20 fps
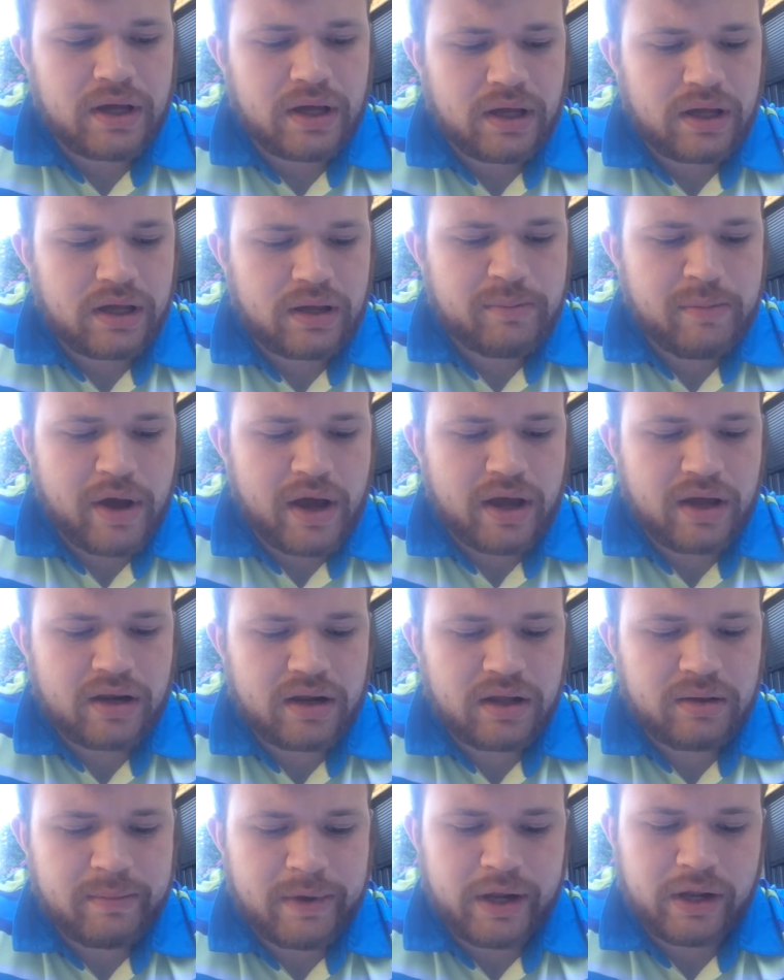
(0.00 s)
he made
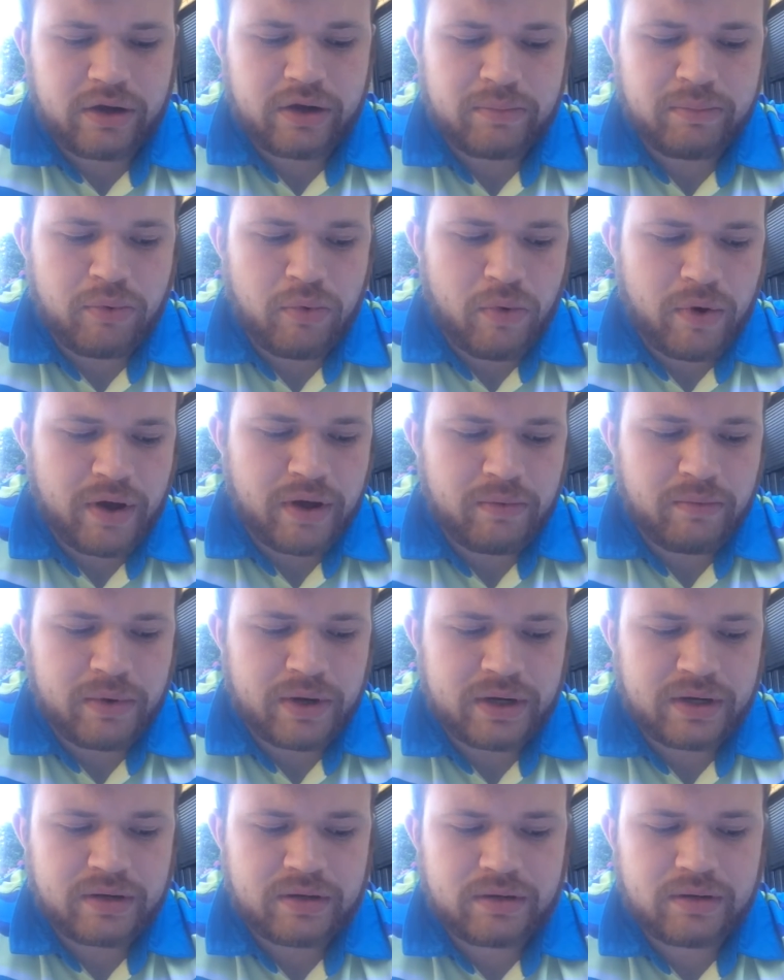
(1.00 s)
a good point
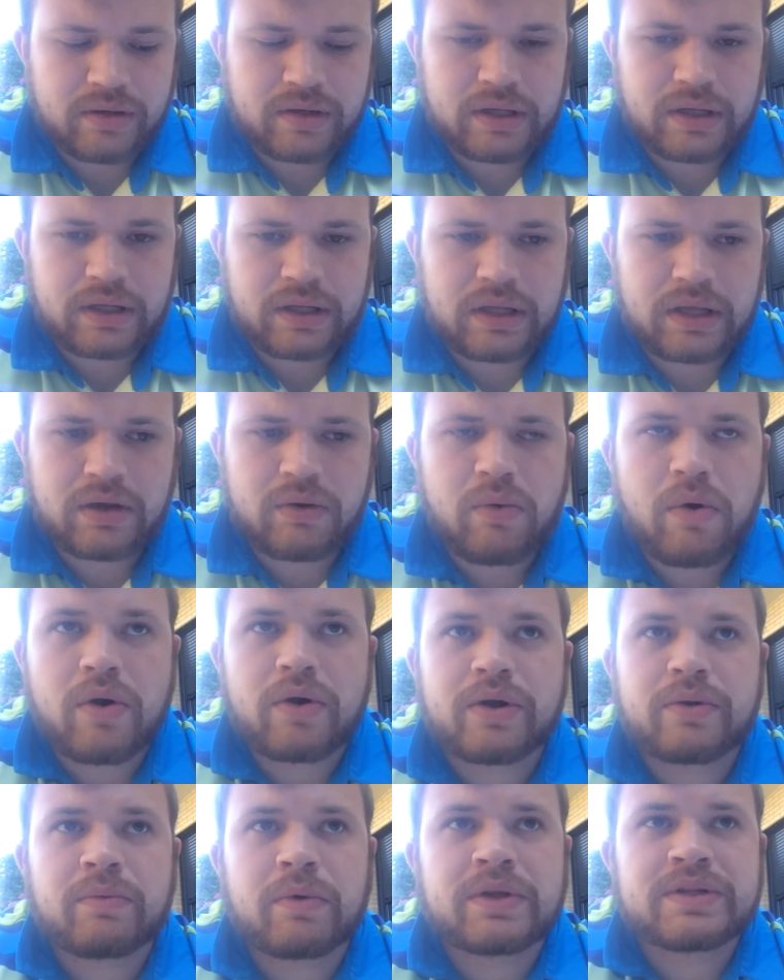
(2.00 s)
when he
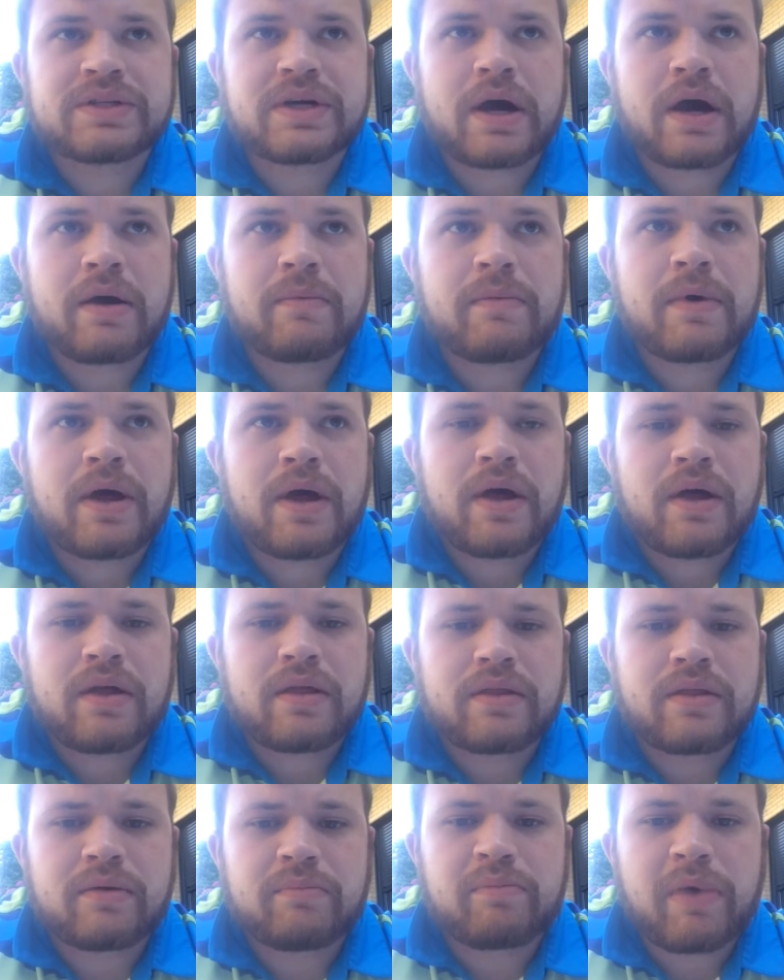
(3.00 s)
quoted one time,
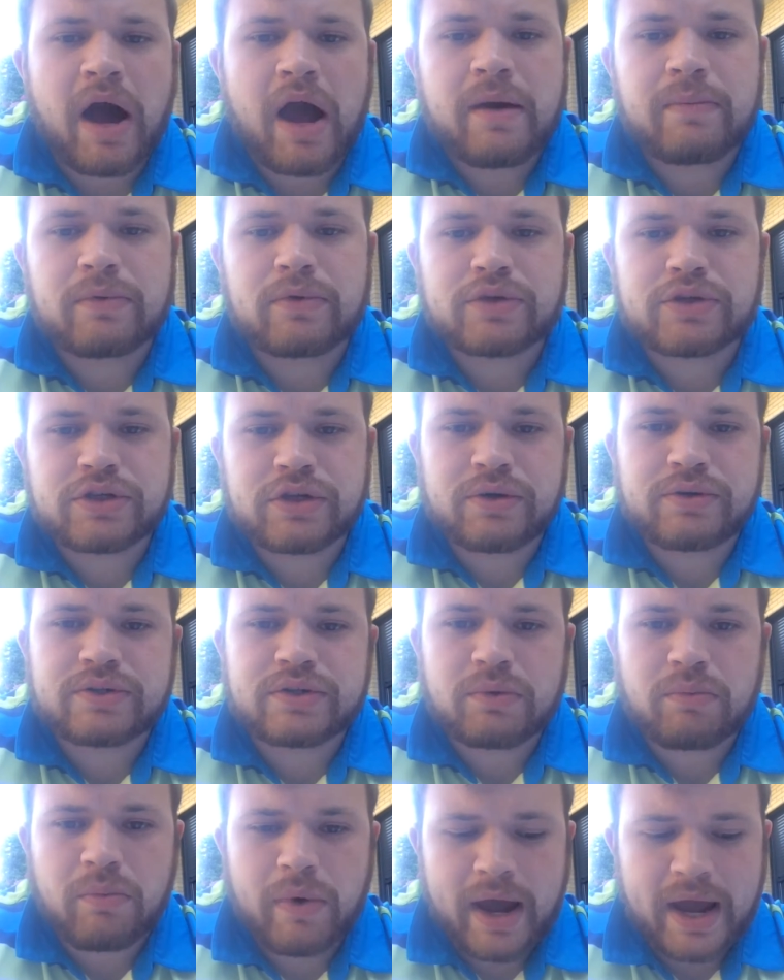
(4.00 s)
"The Bible shows
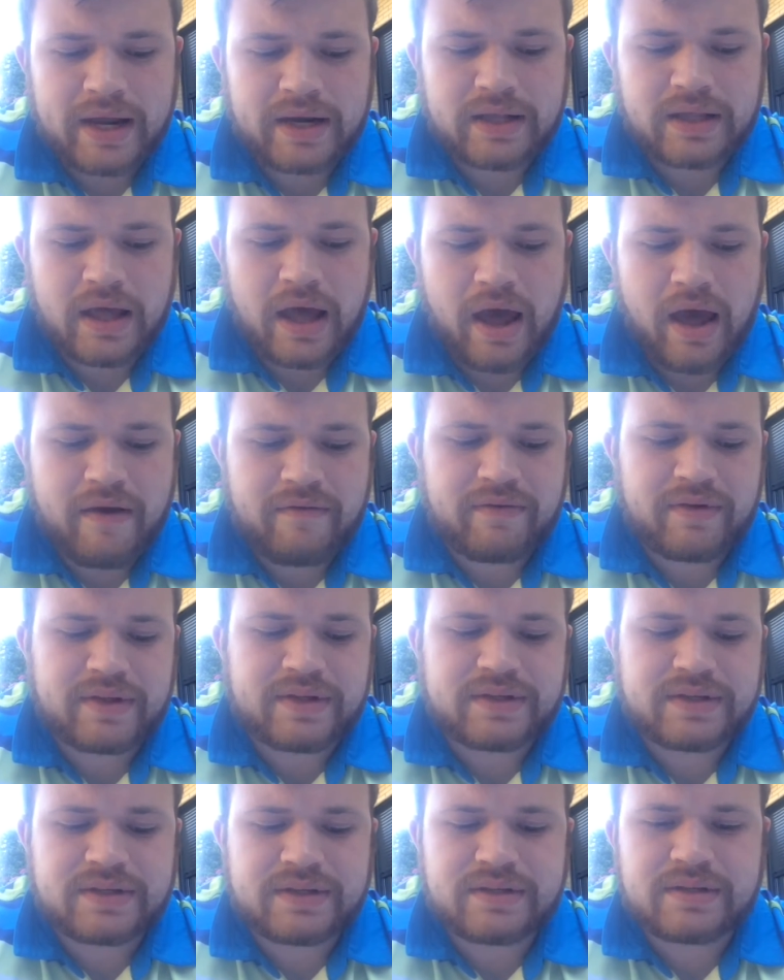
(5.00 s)
the way to the
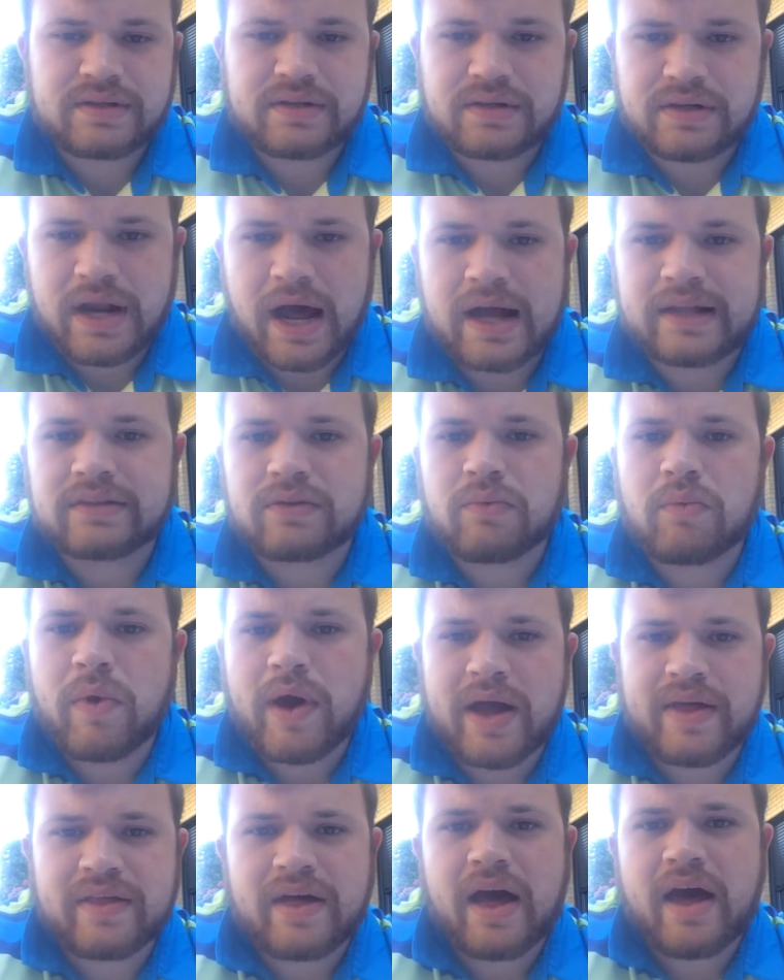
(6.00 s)
heavens, not the
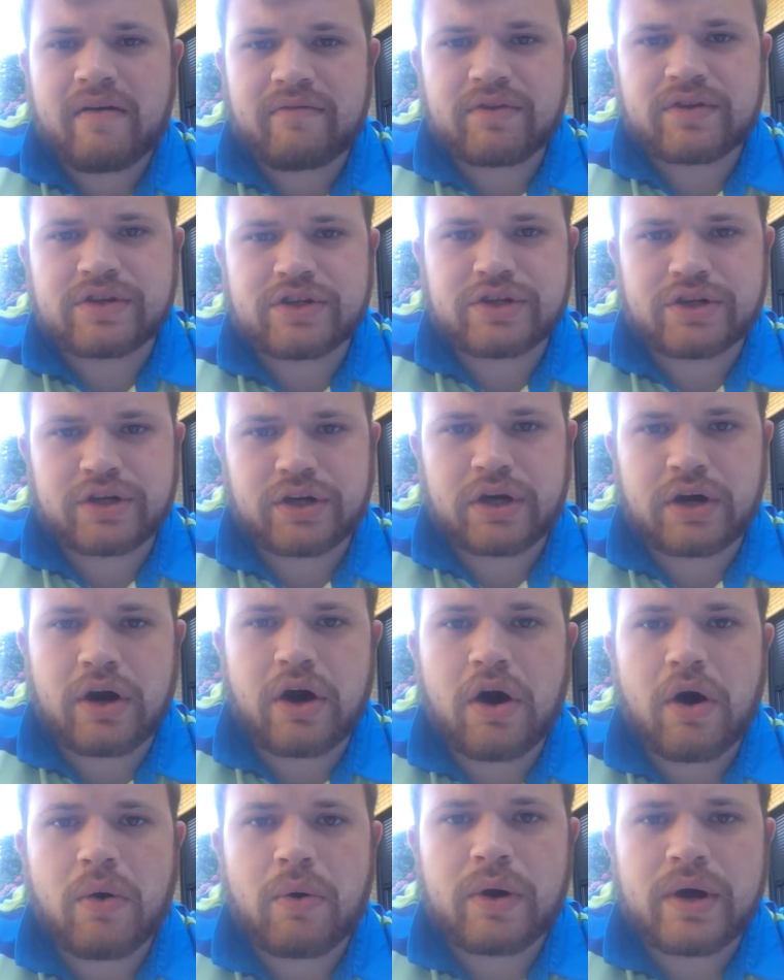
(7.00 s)
way the heavens should
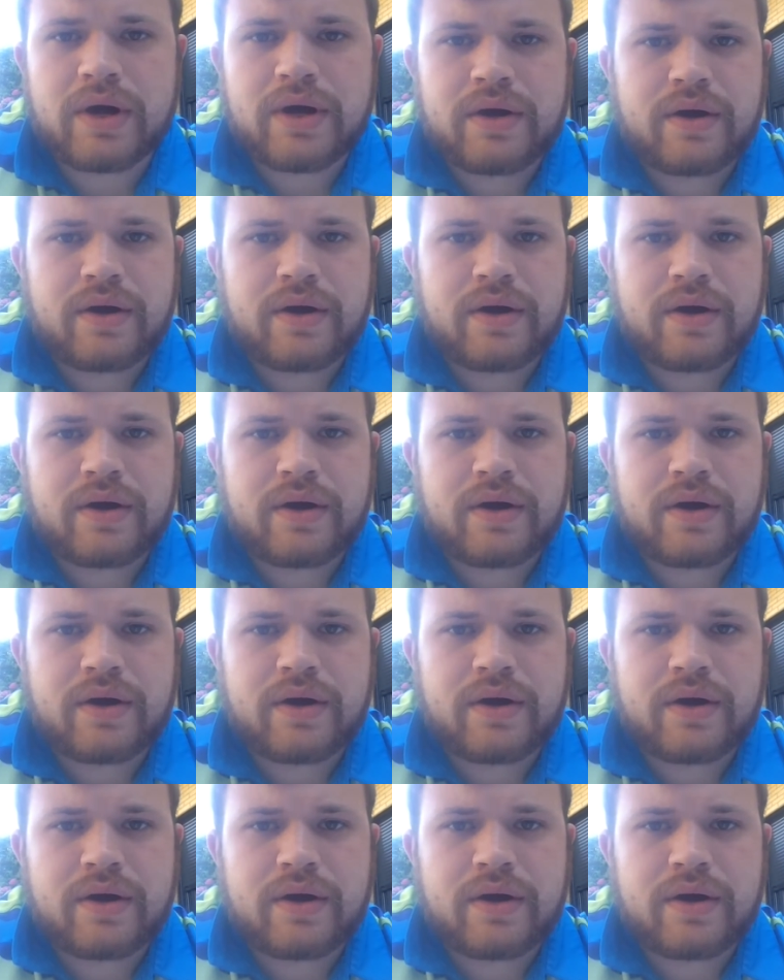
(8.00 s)
go."